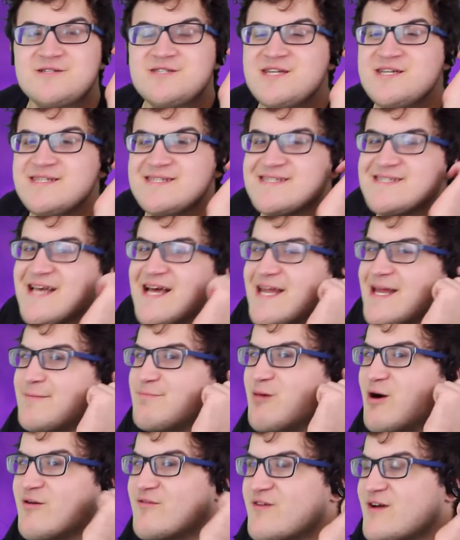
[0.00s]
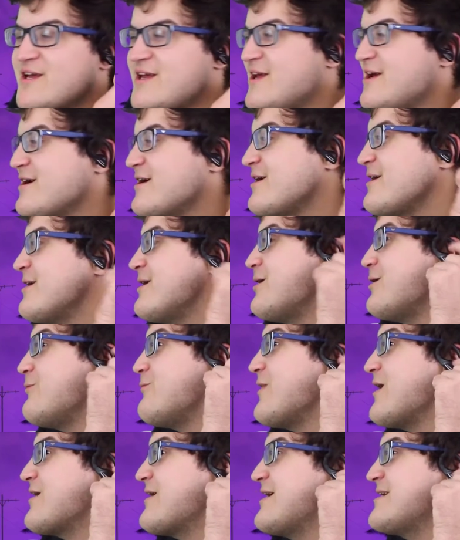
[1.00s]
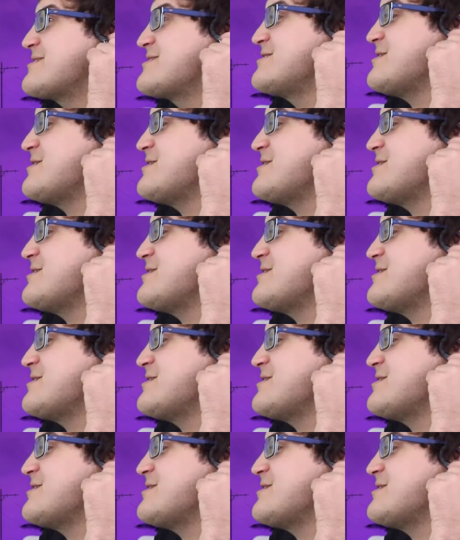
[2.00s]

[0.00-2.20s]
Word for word: a surgeon setup over here where it's